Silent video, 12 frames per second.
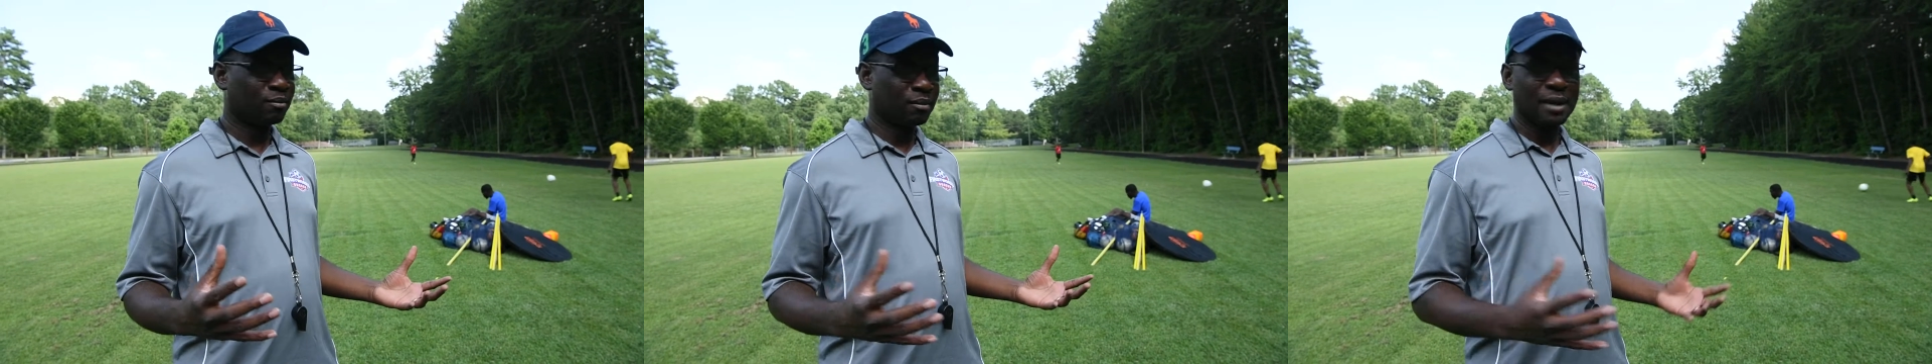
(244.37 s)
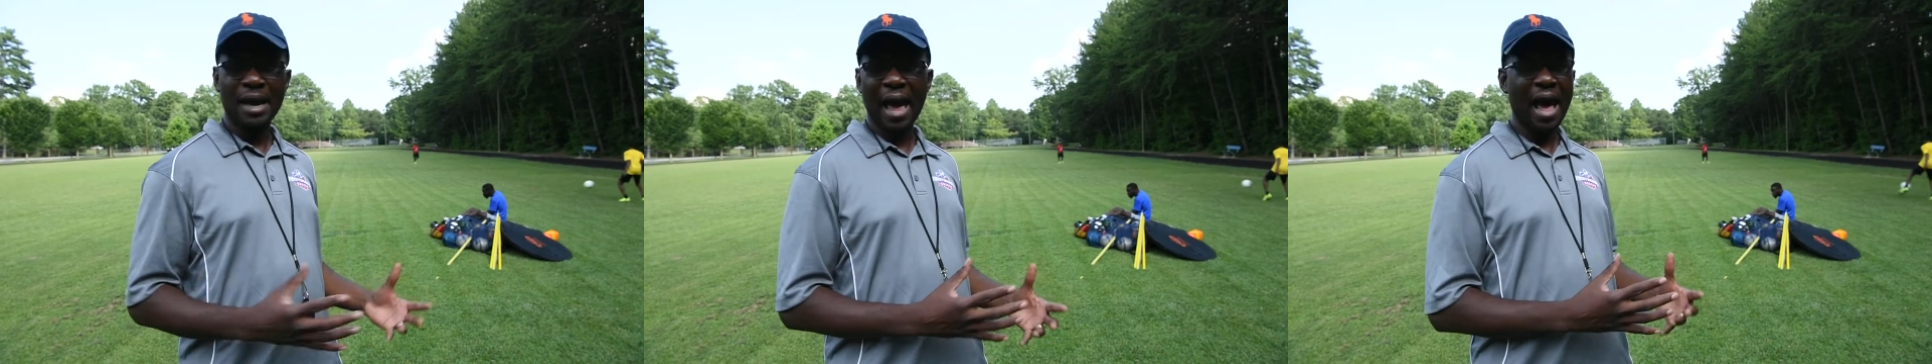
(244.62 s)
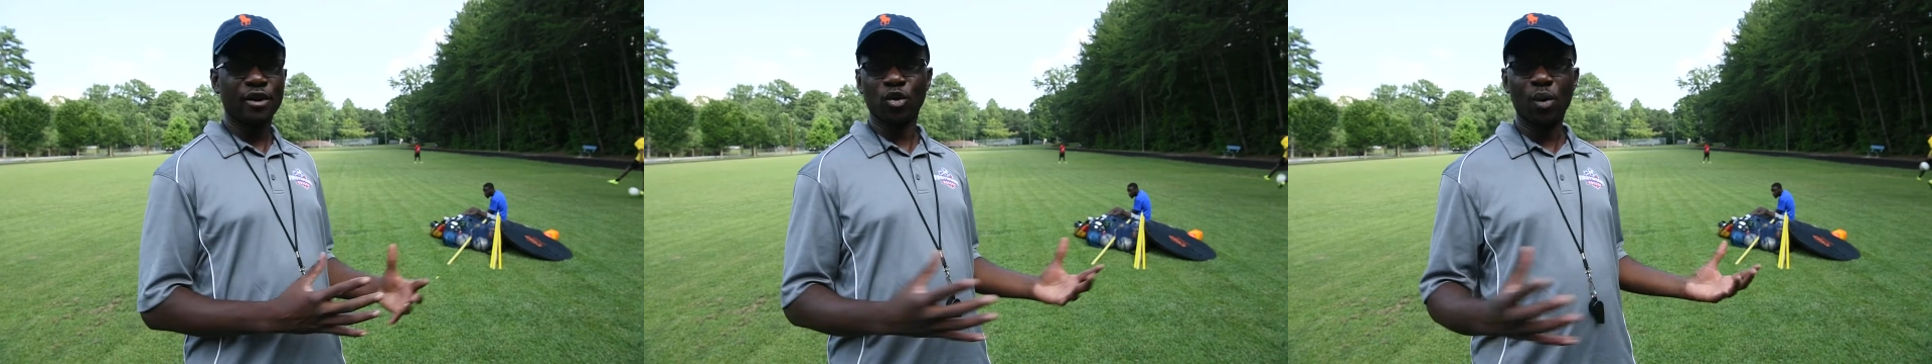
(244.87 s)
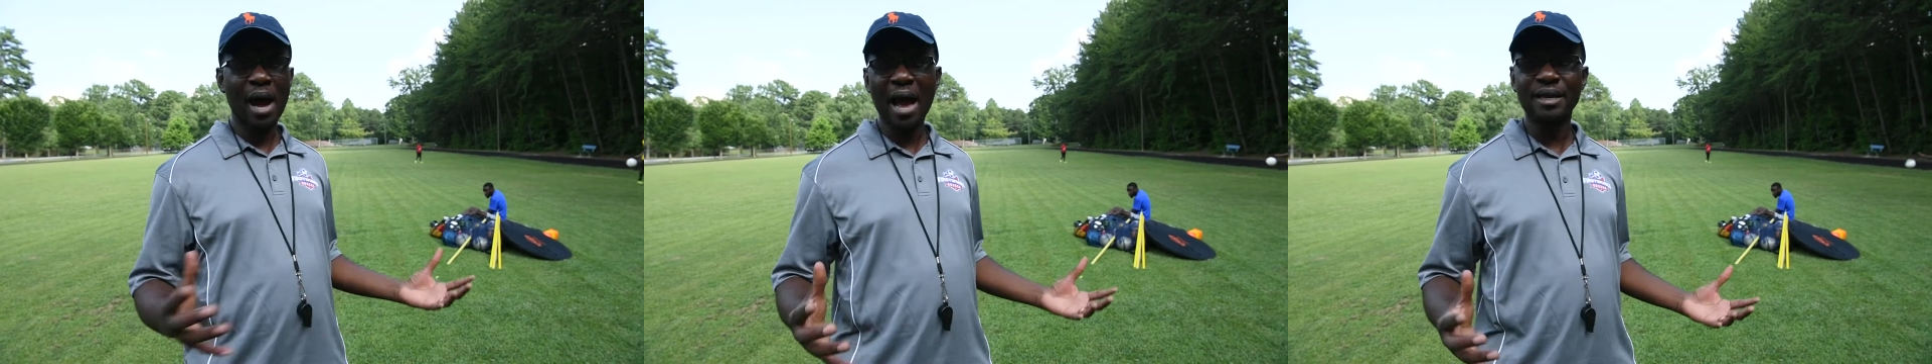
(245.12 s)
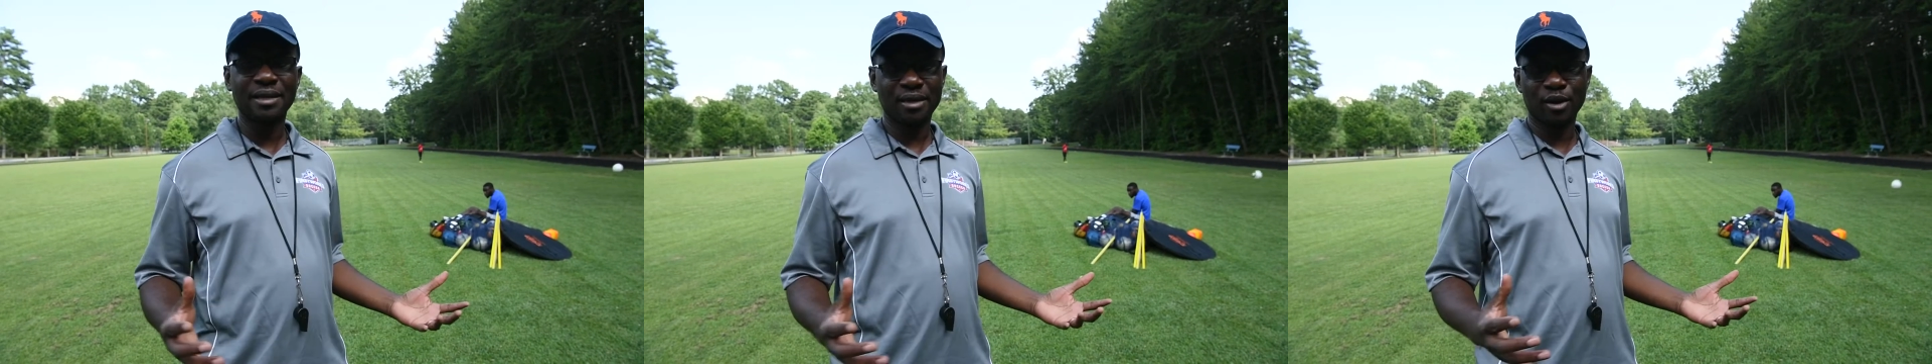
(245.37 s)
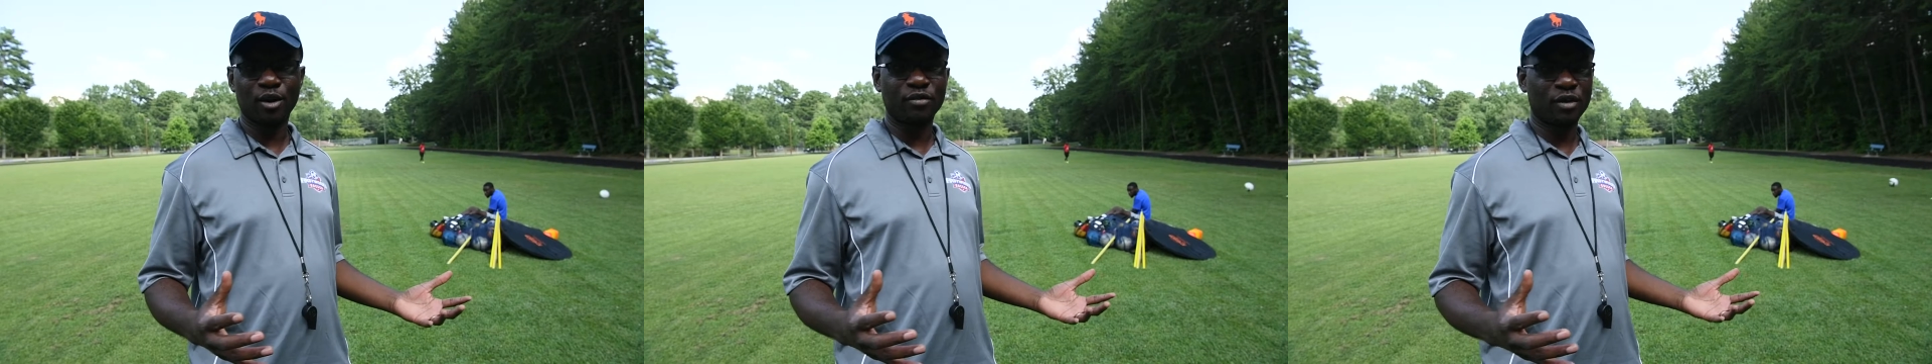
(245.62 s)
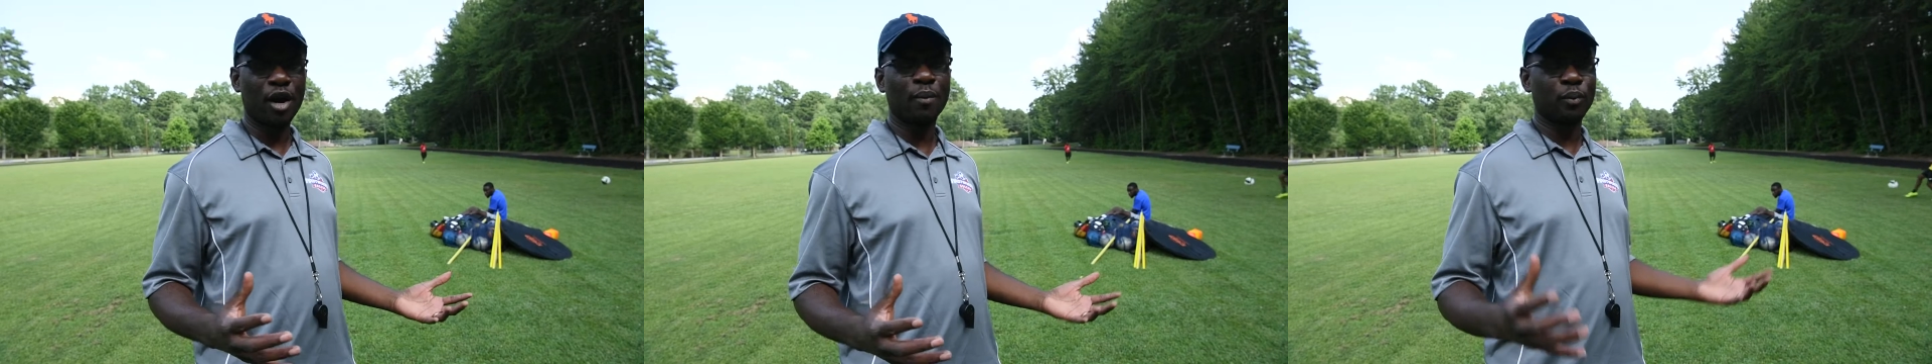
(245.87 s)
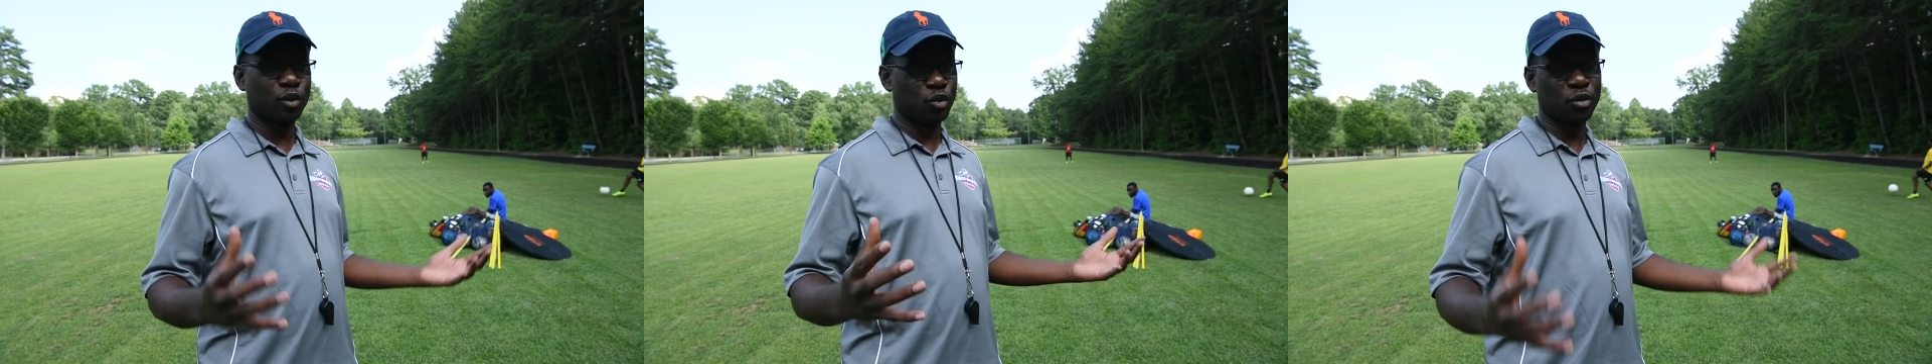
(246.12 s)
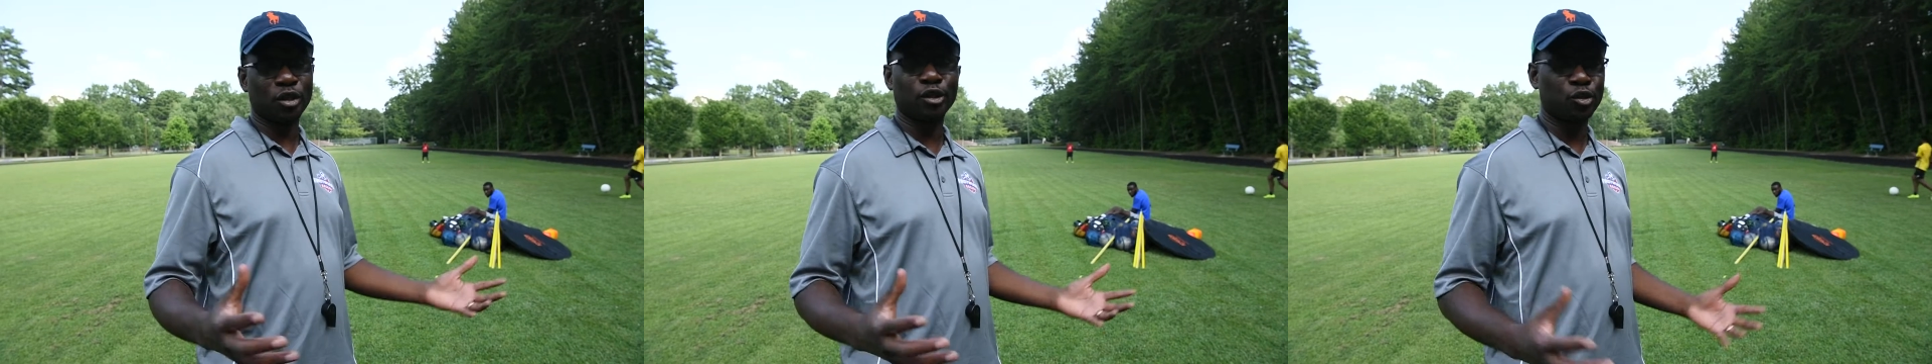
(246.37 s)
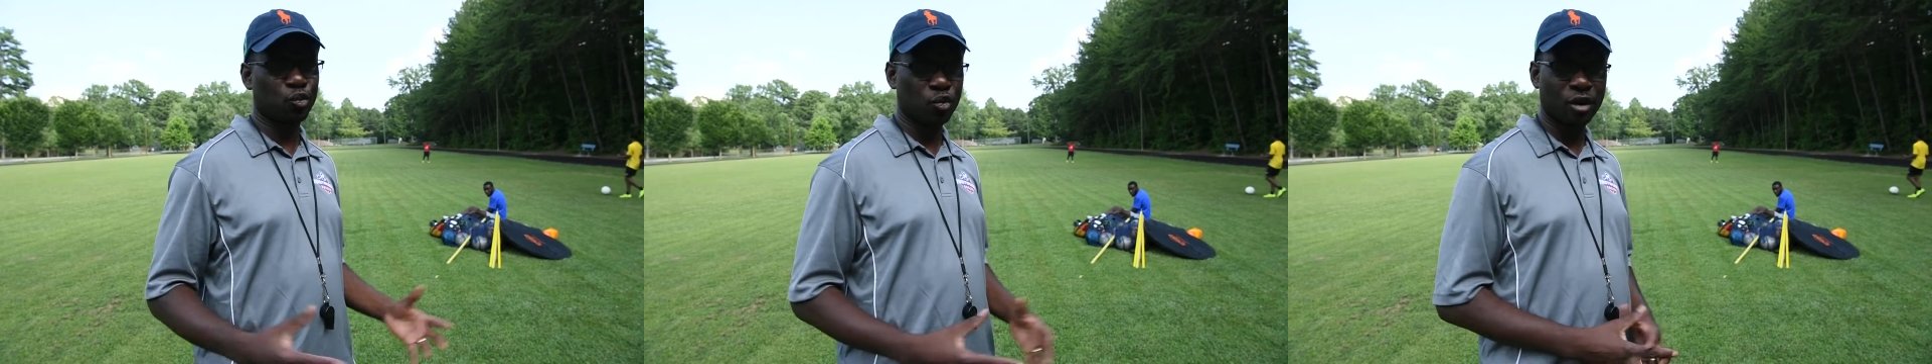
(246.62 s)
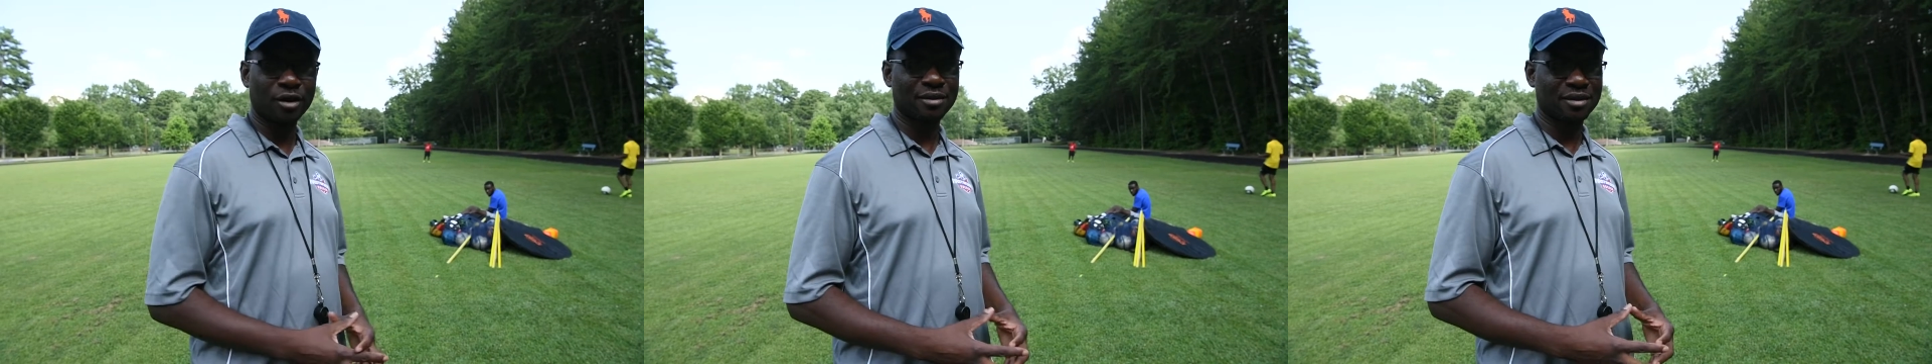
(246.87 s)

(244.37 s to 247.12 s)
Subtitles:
had no idea of an opportunity to work,